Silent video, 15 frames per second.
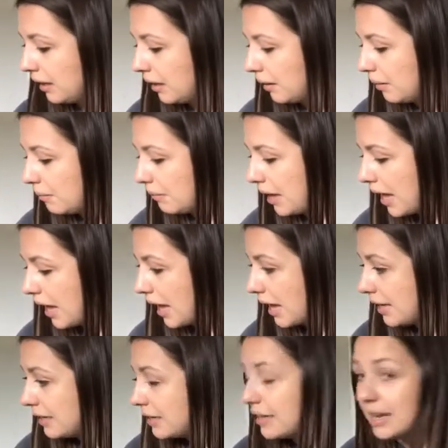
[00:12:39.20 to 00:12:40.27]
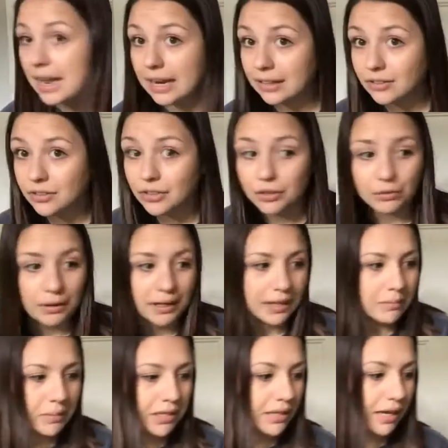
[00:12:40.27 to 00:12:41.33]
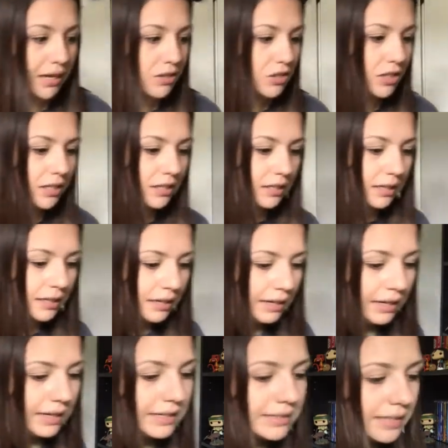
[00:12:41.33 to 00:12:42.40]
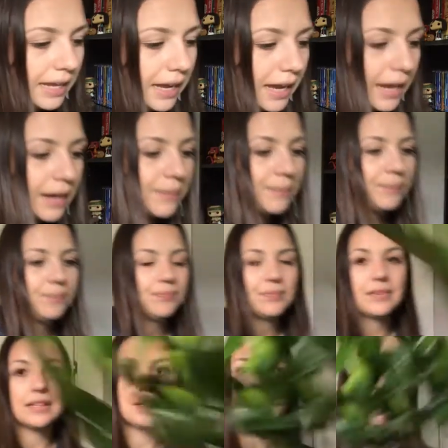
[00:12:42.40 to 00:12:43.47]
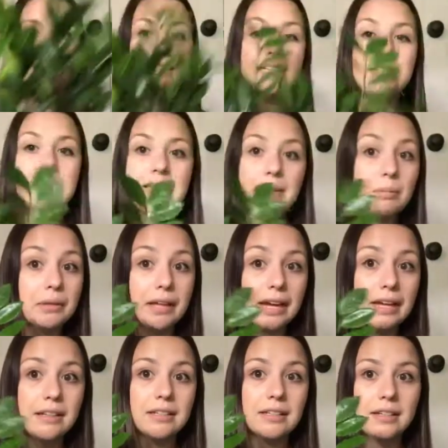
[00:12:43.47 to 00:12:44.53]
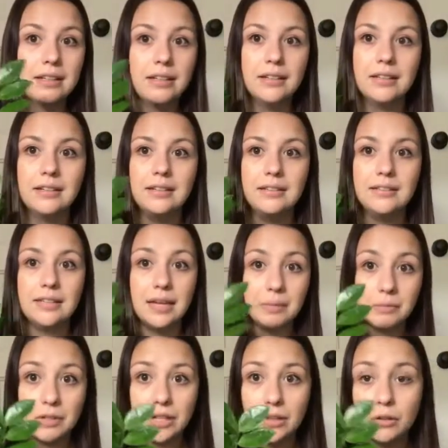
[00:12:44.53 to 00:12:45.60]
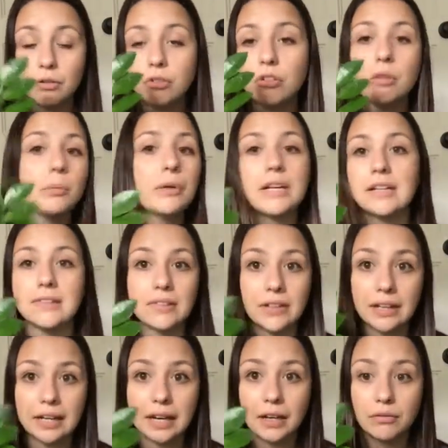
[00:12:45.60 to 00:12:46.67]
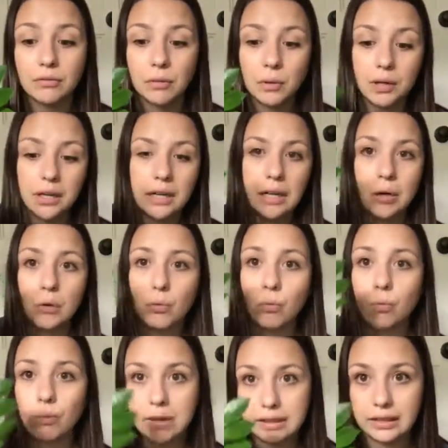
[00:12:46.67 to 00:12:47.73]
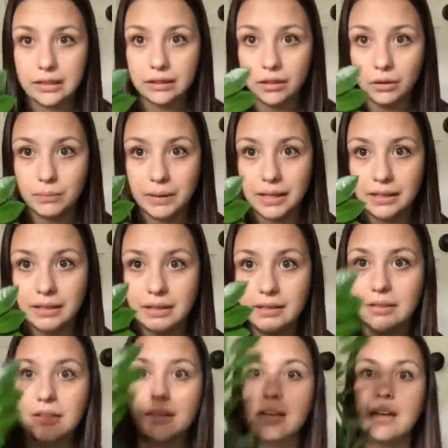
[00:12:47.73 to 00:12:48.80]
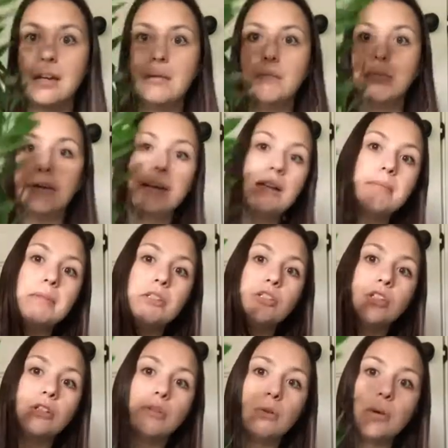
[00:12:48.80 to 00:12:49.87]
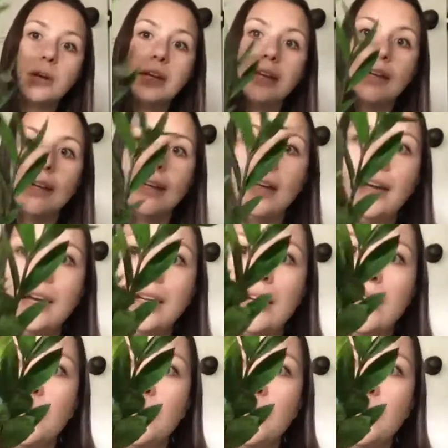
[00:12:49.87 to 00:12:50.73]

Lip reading: My next recommendation is a Zizi Plant. Same deal, super easy to care for, really low maintenance. Pretty much ignore it and it'll